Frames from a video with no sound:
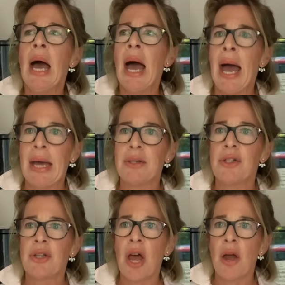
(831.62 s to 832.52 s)
And
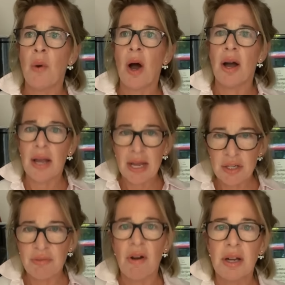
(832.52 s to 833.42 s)
so I had
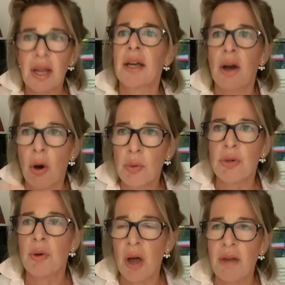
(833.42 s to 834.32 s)
to find like a whole
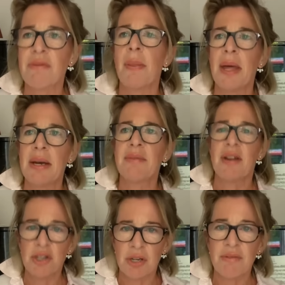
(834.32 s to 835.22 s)
new life and then
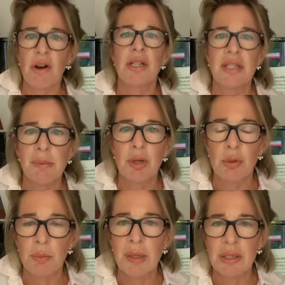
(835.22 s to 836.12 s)
eventually find someone who
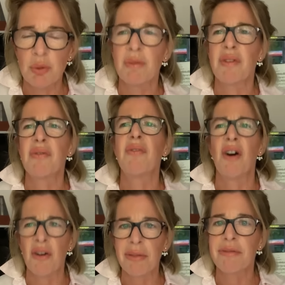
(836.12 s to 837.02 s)
would be sort of a
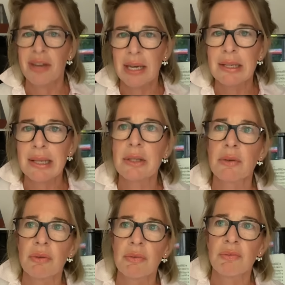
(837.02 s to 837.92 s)
father figure because that's
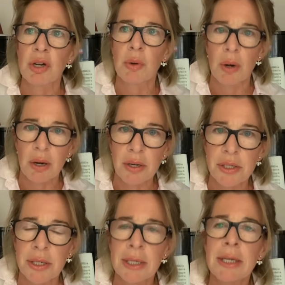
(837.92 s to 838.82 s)
required.
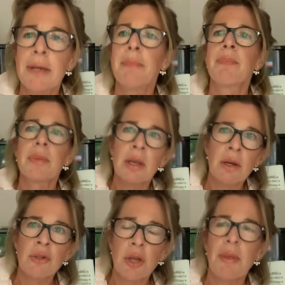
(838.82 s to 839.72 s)

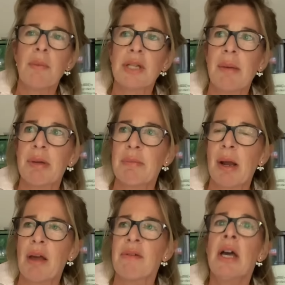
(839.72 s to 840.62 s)
So that was that bit of
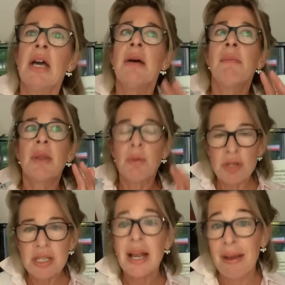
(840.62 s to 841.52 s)
my life. But the point
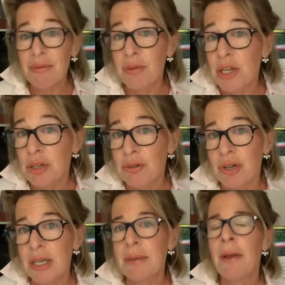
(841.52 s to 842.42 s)
is I have three
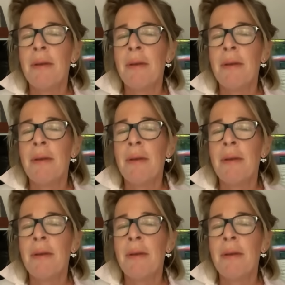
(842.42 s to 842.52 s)
children.